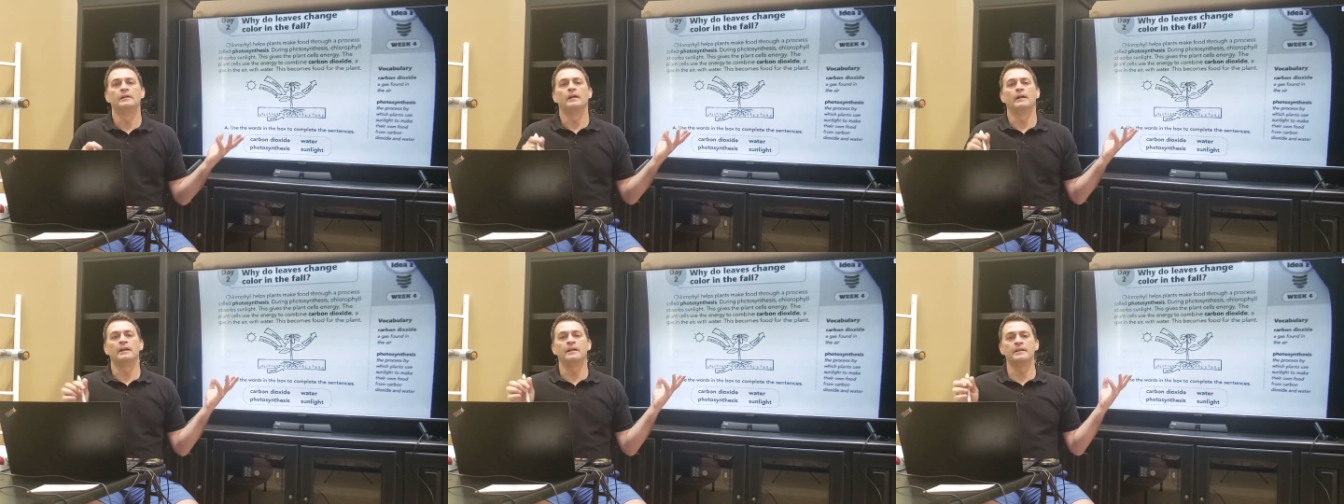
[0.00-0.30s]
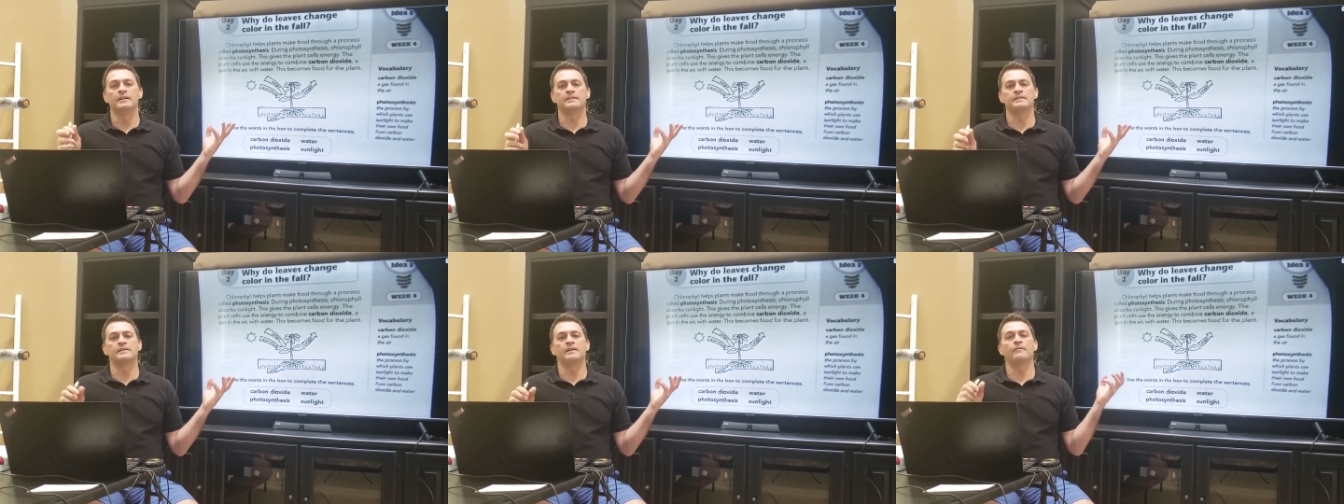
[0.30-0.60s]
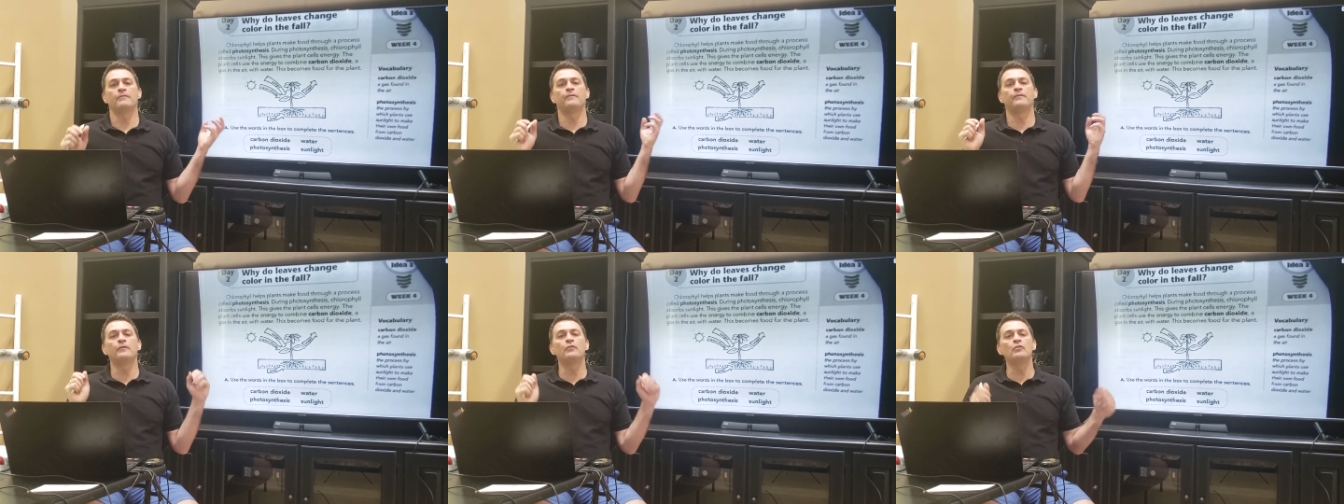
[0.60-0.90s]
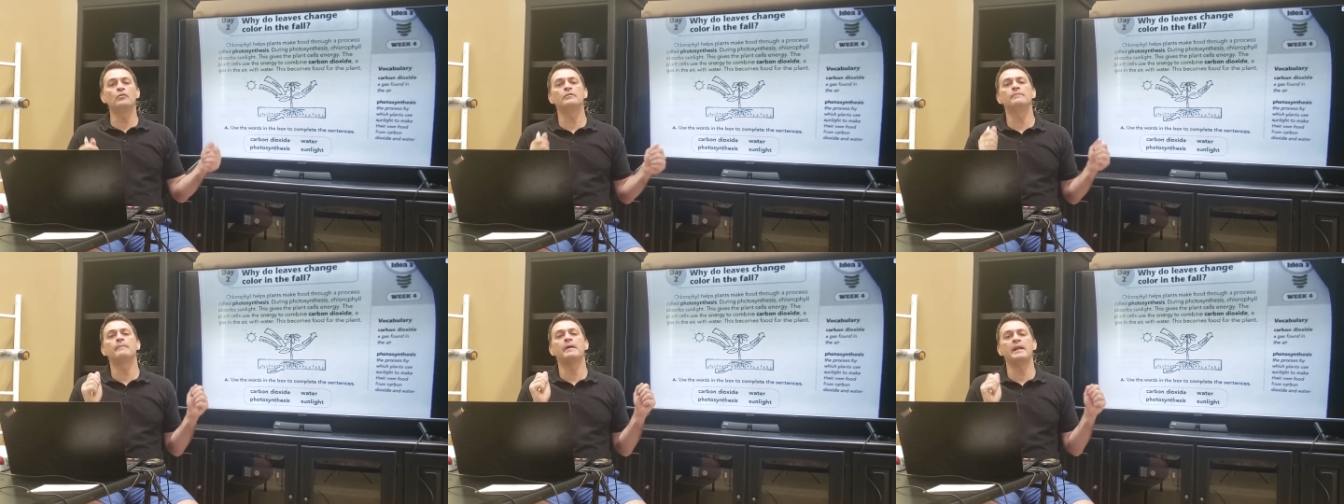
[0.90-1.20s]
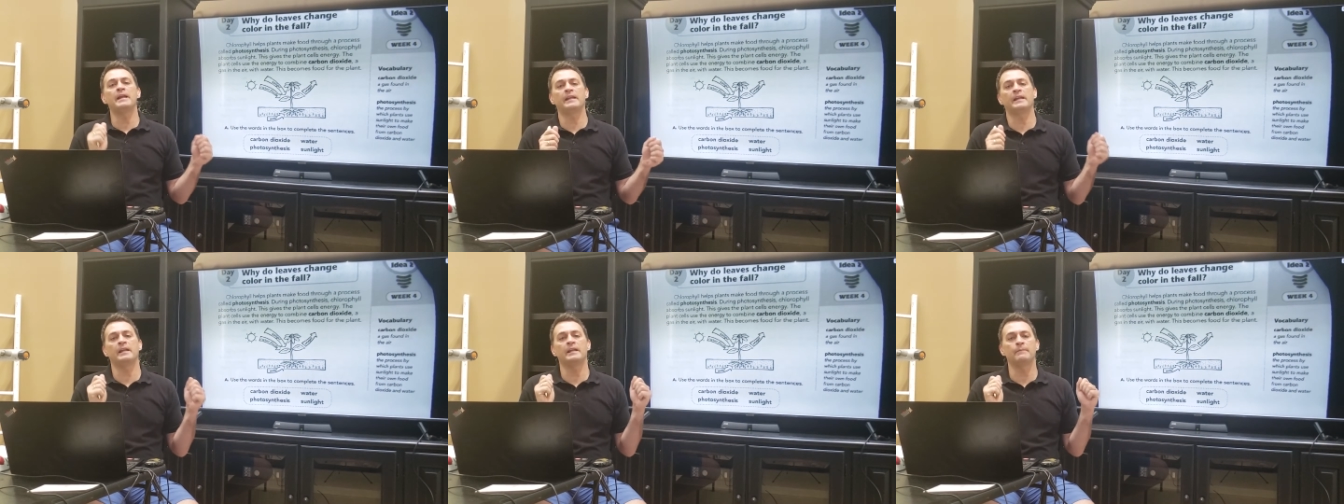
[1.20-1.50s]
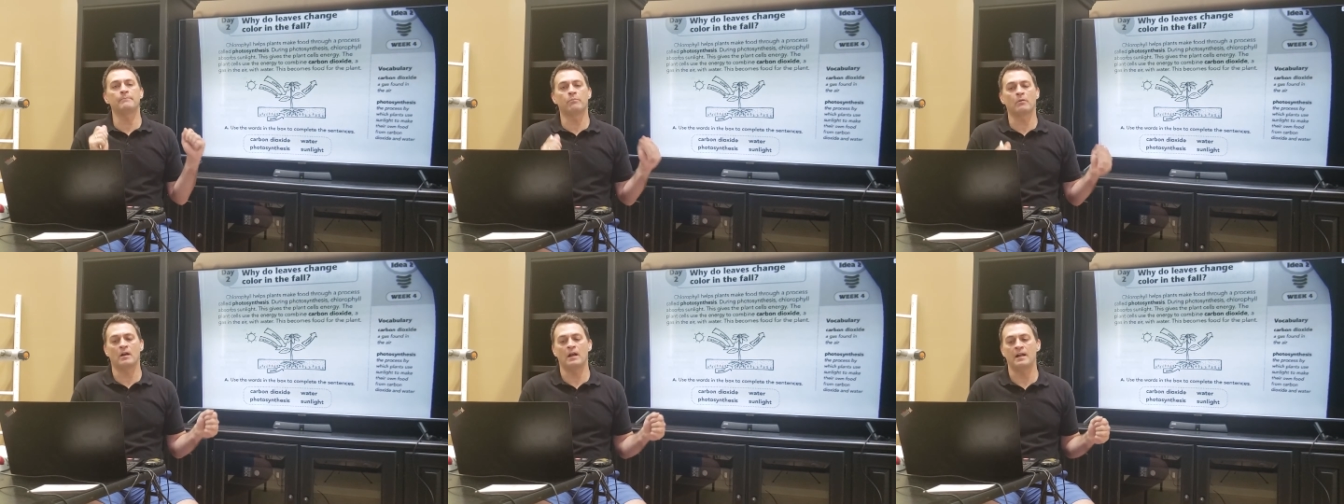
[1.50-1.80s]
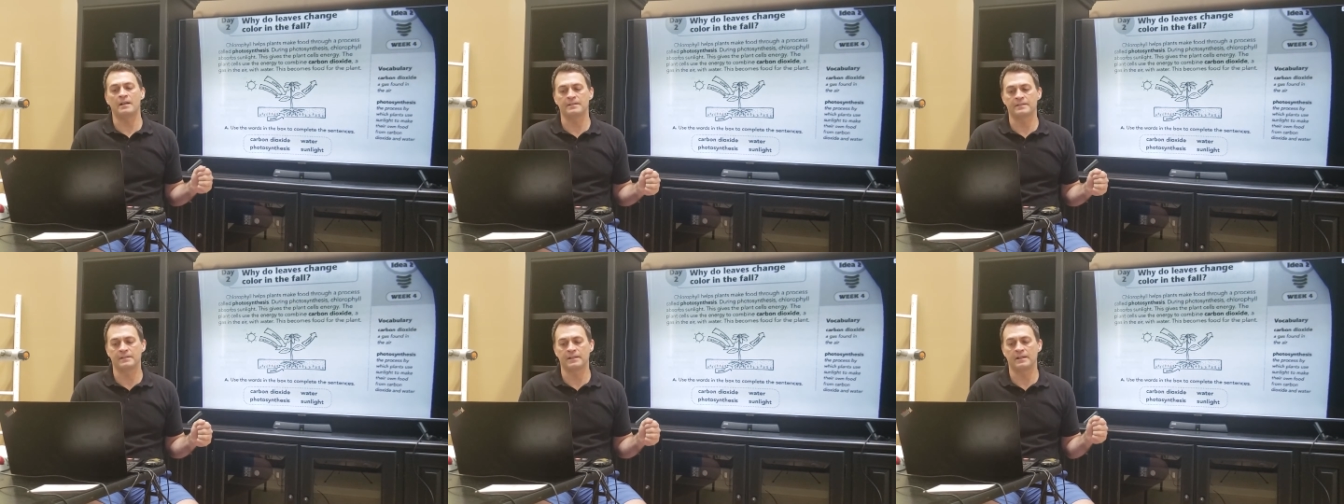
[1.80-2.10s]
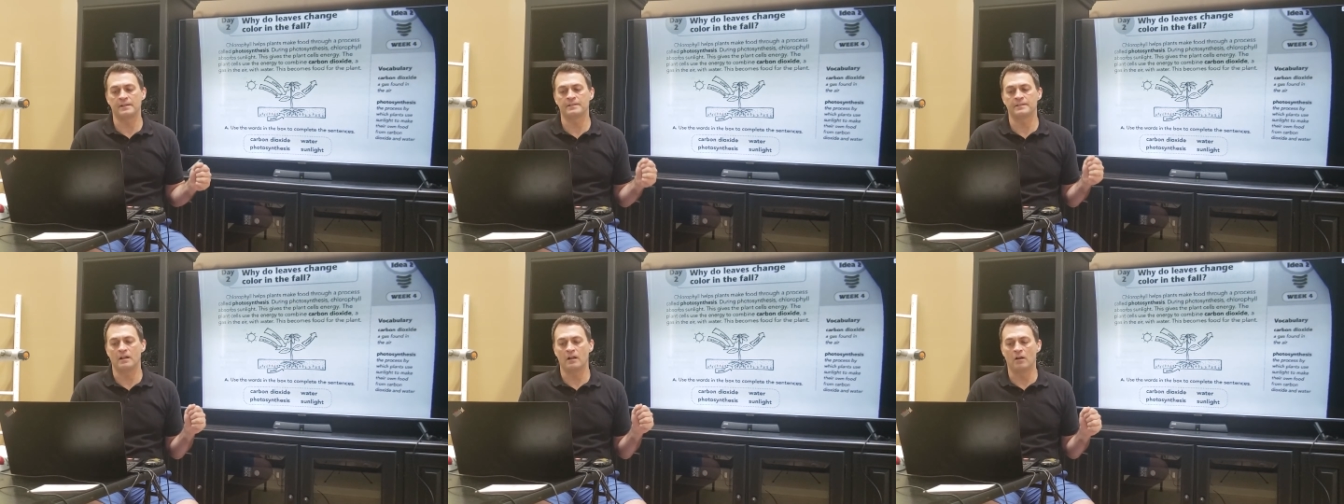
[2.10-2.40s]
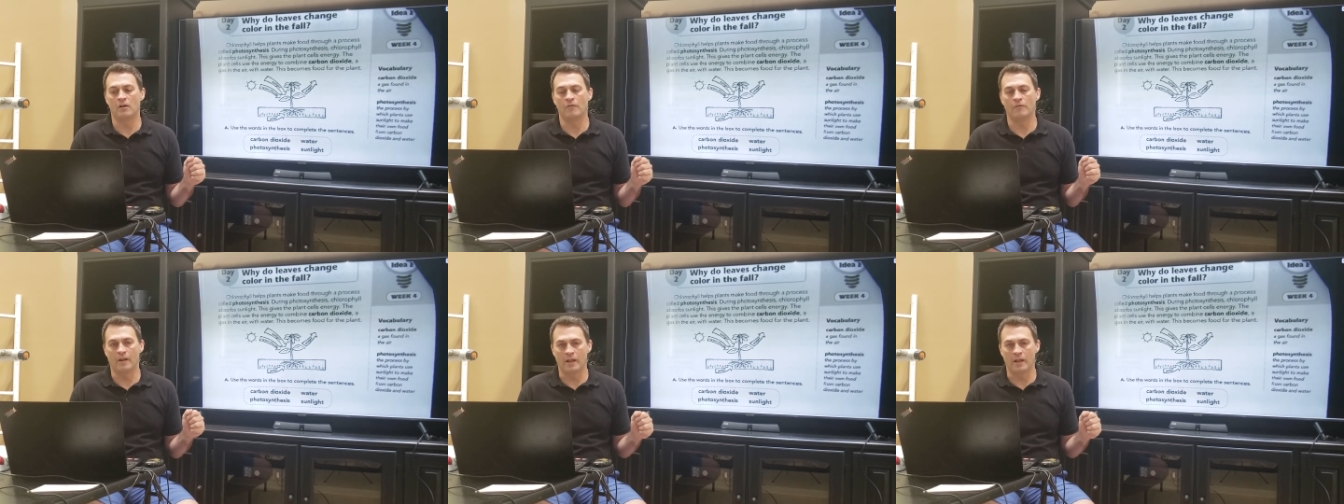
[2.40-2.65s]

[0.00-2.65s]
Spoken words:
is the food making process of